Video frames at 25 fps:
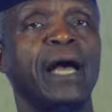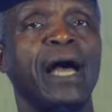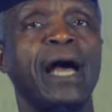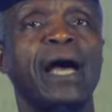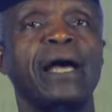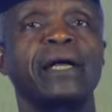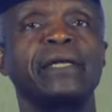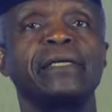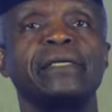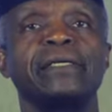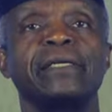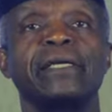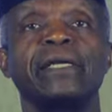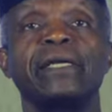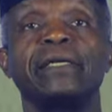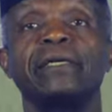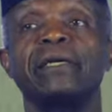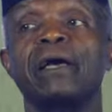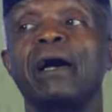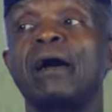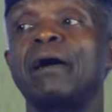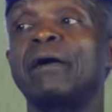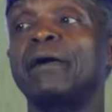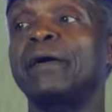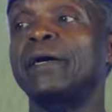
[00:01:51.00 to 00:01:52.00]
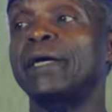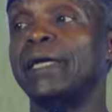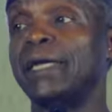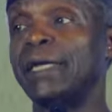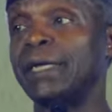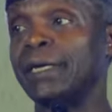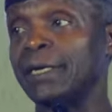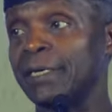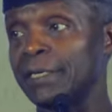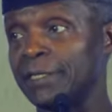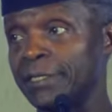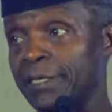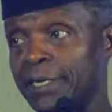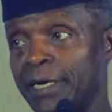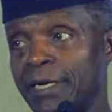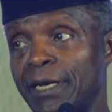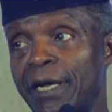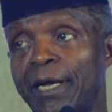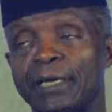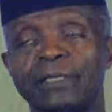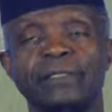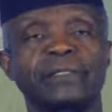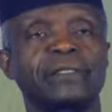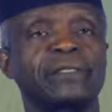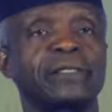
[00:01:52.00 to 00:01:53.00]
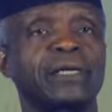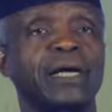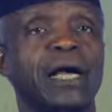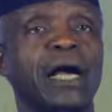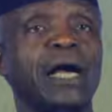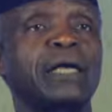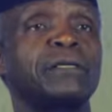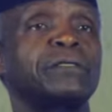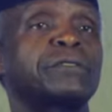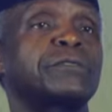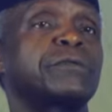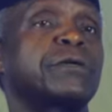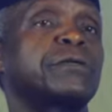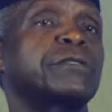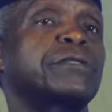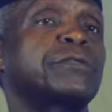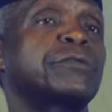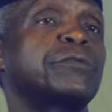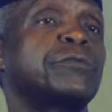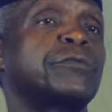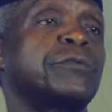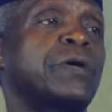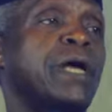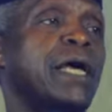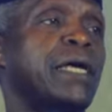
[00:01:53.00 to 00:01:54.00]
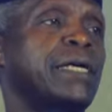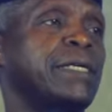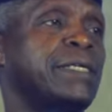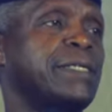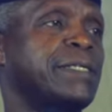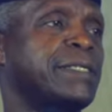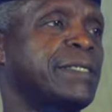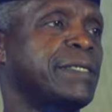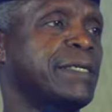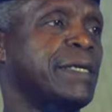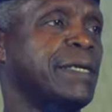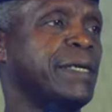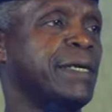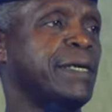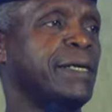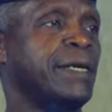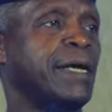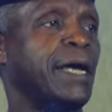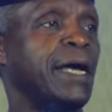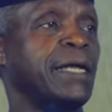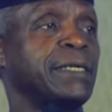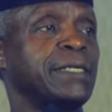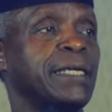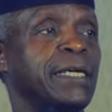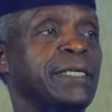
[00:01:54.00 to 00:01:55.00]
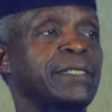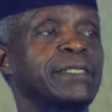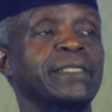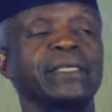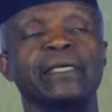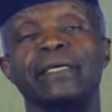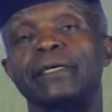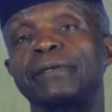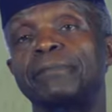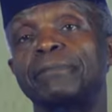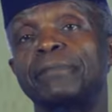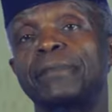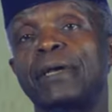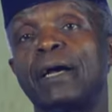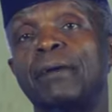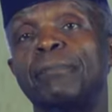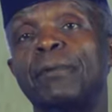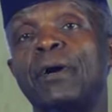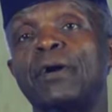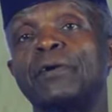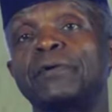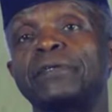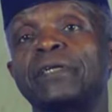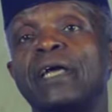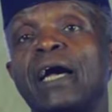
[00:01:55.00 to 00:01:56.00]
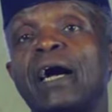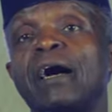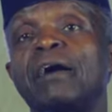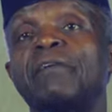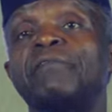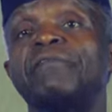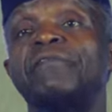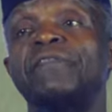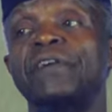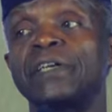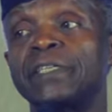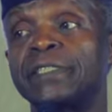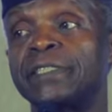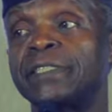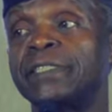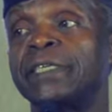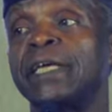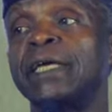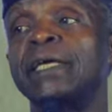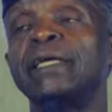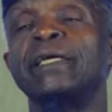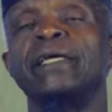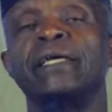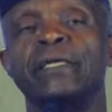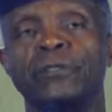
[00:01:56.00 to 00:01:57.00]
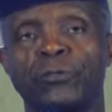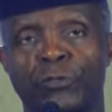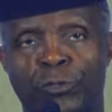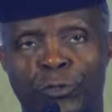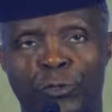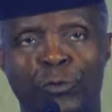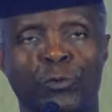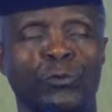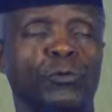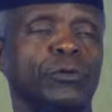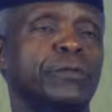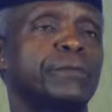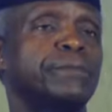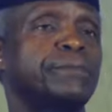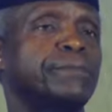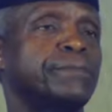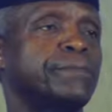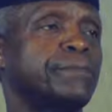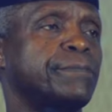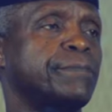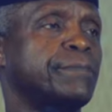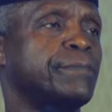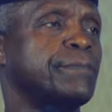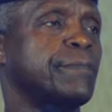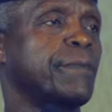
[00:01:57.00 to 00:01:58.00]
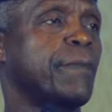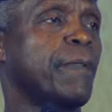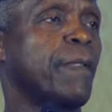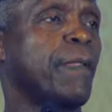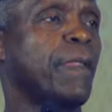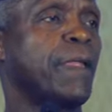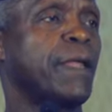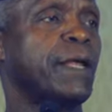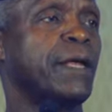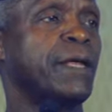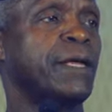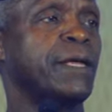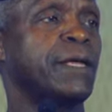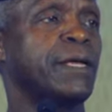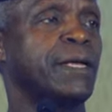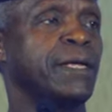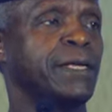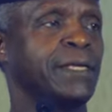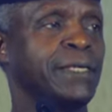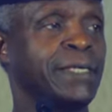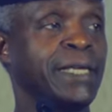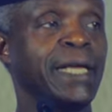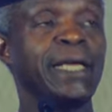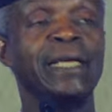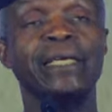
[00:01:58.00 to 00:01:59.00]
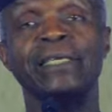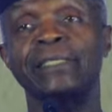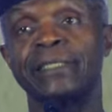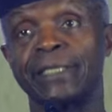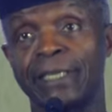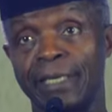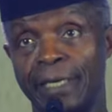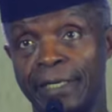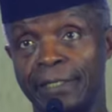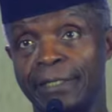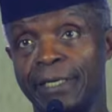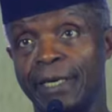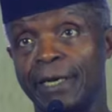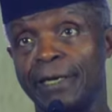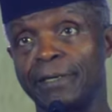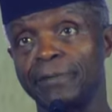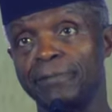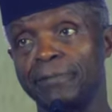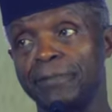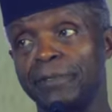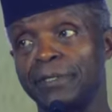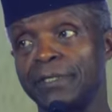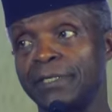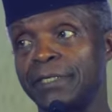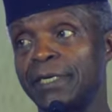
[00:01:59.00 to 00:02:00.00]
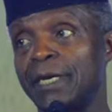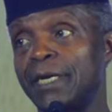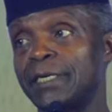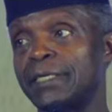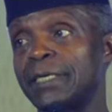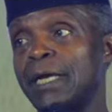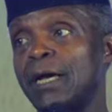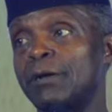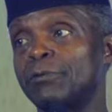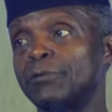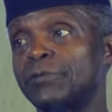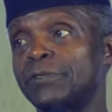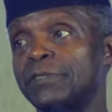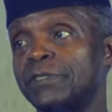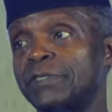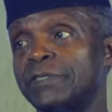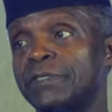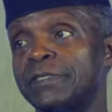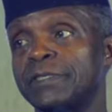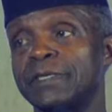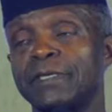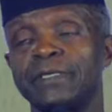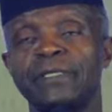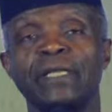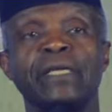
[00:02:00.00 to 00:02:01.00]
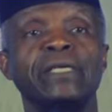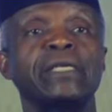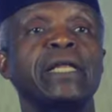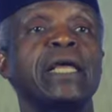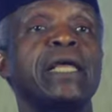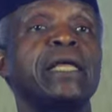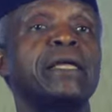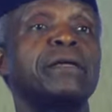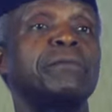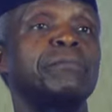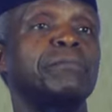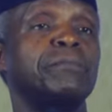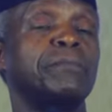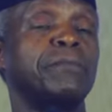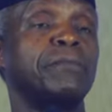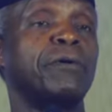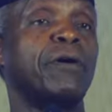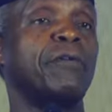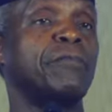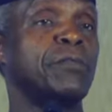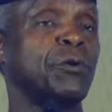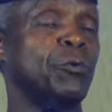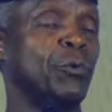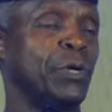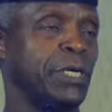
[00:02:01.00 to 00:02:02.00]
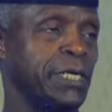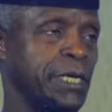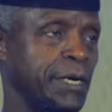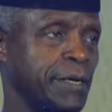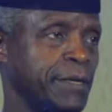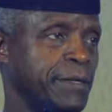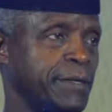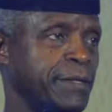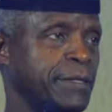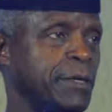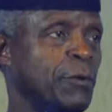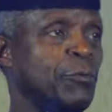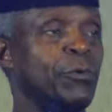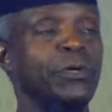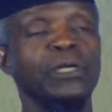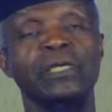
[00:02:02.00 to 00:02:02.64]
had in our English class asked us to write an essay about our first day in school. Days later, she announced the name of the winner. The